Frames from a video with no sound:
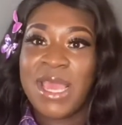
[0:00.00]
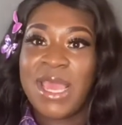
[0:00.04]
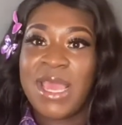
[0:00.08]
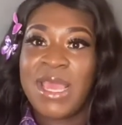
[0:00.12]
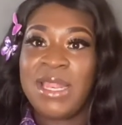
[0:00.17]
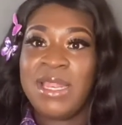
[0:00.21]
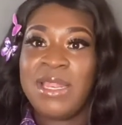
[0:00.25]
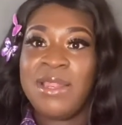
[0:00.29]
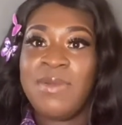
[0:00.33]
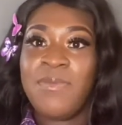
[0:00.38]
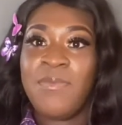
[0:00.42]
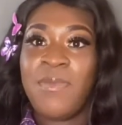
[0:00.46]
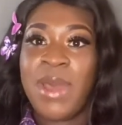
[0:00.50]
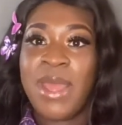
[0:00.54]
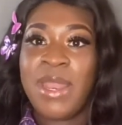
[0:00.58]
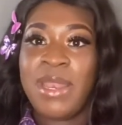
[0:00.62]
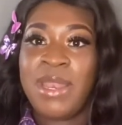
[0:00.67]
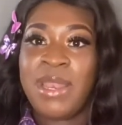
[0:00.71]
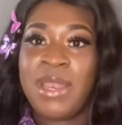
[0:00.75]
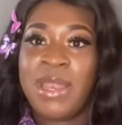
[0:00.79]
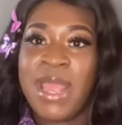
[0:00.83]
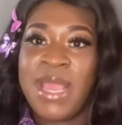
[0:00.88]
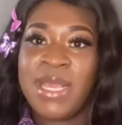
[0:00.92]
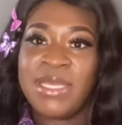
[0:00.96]
In my
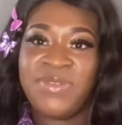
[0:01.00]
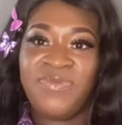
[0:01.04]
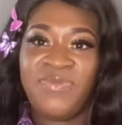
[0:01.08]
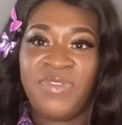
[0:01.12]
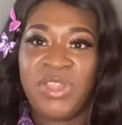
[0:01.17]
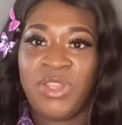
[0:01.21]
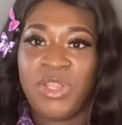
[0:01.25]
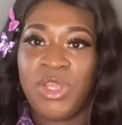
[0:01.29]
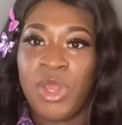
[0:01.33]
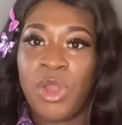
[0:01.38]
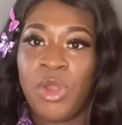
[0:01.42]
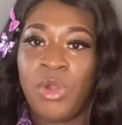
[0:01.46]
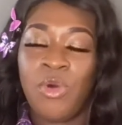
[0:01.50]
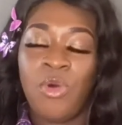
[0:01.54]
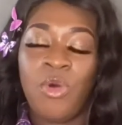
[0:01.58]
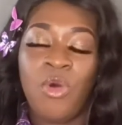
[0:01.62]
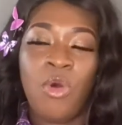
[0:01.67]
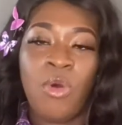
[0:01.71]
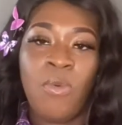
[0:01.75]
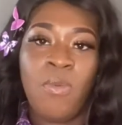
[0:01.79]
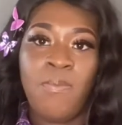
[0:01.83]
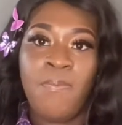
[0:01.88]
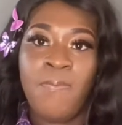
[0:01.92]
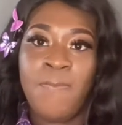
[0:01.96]
next video
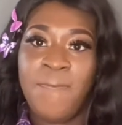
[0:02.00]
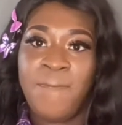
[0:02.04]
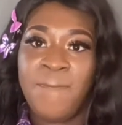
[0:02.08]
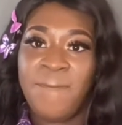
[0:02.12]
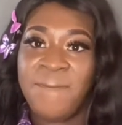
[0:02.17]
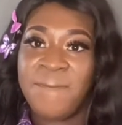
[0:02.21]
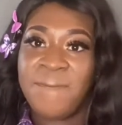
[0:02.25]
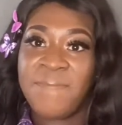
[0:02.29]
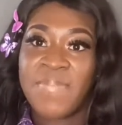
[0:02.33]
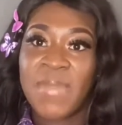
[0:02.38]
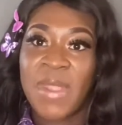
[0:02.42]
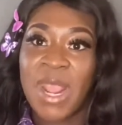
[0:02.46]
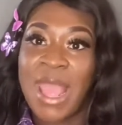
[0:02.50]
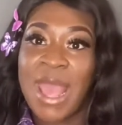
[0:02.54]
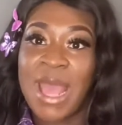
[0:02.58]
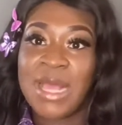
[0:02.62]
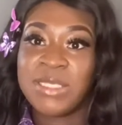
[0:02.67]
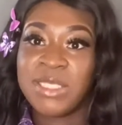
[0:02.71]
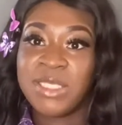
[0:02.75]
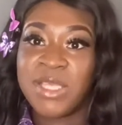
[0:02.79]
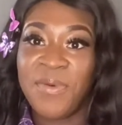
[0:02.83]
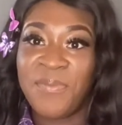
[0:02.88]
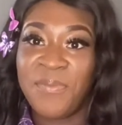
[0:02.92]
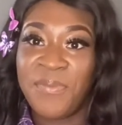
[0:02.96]
or
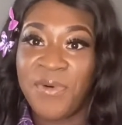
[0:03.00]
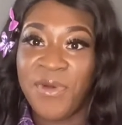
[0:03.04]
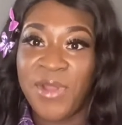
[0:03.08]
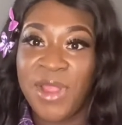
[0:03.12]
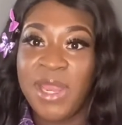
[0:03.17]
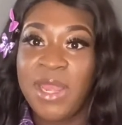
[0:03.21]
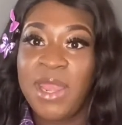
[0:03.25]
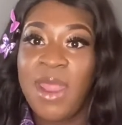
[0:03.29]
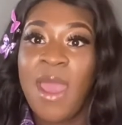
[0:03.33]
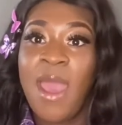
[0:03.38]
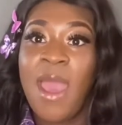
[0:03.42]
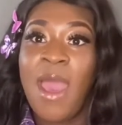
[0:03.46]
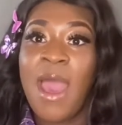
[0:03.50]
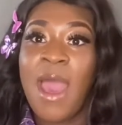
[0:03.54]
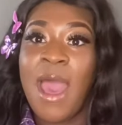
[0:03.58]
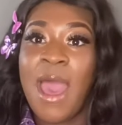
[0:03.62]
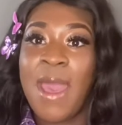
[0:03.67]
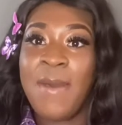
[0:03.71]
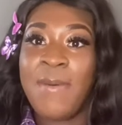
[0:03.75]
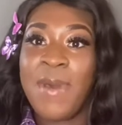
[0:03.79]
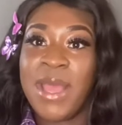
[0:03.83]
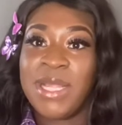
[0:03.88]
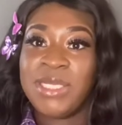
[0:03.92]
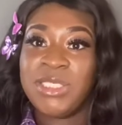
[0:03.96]
at some point,
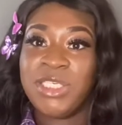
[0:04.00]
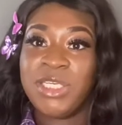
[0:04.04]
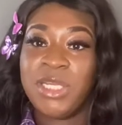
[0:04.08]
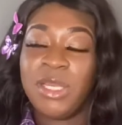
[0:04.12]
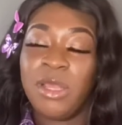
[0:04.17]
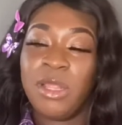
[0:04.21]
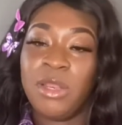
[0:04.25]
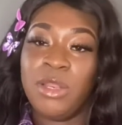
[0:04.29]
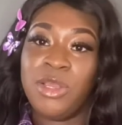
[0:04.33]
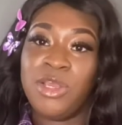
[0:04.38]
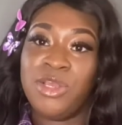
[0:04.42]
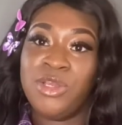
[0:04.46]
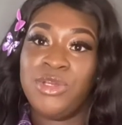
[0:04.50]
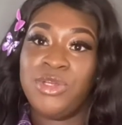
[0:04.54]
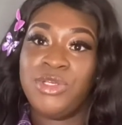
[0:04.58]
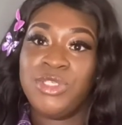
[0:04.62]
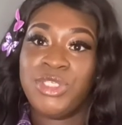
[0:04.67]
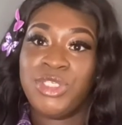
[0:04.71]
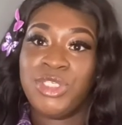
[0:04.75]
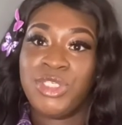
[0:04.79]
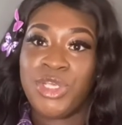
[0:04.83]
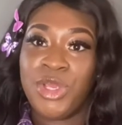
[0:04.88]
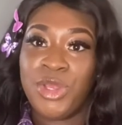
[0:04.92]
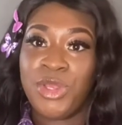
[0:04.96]
I'm actually going to
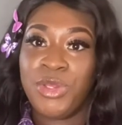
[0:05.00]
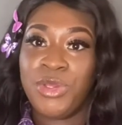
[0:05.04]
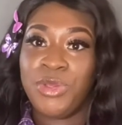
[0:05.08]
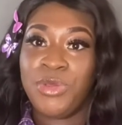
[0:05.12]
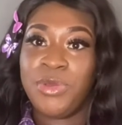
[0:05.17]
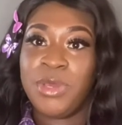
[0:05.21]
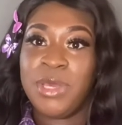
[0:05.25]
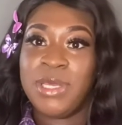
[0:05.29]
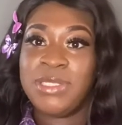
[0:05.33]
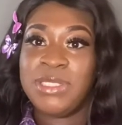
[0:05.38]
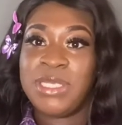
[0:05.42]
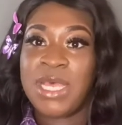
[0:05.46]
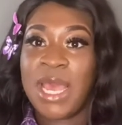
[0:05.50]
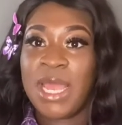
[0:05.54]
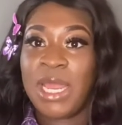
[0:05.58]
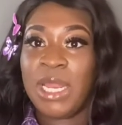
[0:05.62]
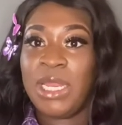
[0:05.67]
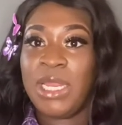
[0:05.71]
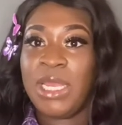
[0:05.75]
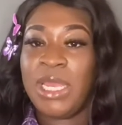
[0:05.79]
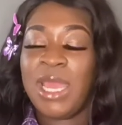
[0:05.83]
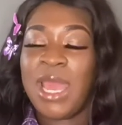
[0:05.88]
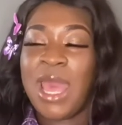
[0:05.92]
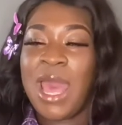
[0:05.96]
show you
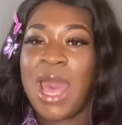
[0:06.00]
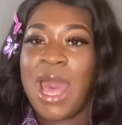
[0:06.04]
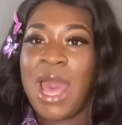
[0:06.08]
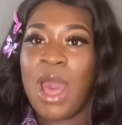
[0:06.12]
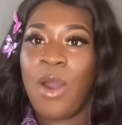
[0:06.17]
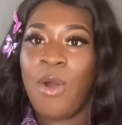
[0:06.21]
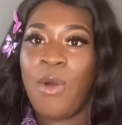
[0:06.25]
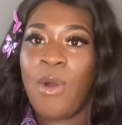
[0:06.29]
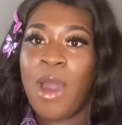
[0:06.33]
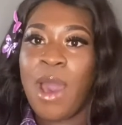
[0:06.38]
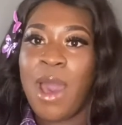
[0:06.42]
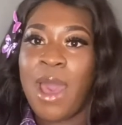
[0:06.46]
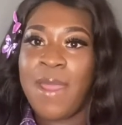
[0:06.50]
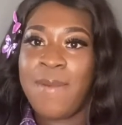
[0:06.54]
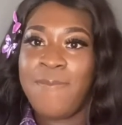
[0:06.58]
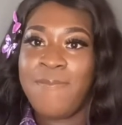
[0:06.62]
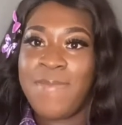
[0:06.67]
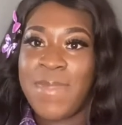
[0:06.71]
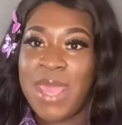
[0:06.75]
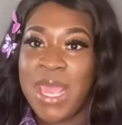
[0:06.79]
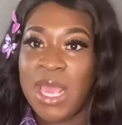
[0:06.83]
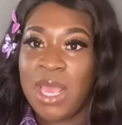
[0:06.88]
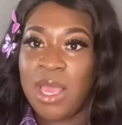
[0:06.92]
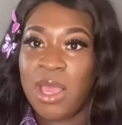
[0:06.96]
exactly how I
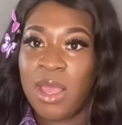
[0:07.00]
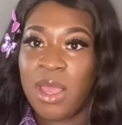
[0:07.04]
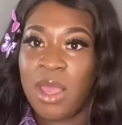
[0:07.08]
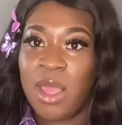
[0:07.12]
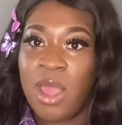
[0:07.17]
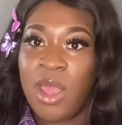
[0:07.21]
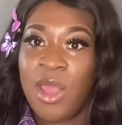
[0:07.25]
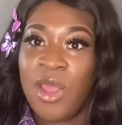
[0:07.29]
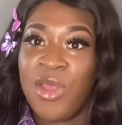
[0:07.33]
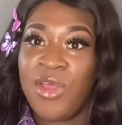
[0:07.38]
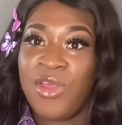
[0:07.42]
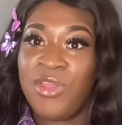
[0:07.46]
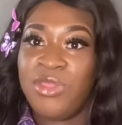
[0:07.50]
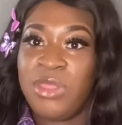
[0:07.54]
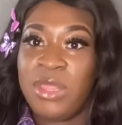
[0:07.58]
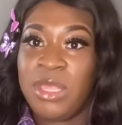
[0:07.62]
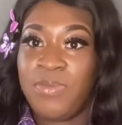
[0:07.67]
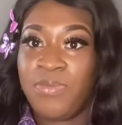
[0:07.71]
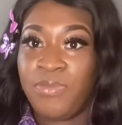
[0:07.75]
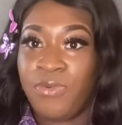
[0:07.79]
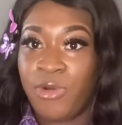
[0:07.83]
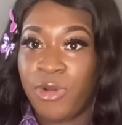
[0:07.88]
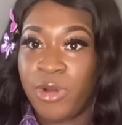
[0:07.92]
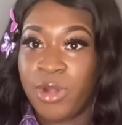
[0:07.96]
make
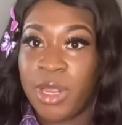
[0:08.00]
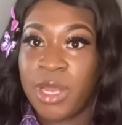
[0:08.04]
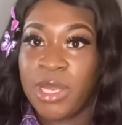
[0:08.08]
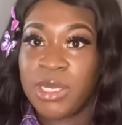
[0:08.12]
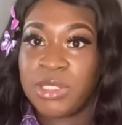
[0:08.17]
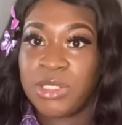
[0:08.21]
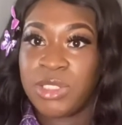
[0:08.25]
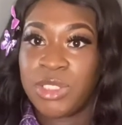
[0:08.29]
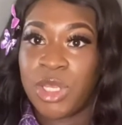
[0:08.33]
the product.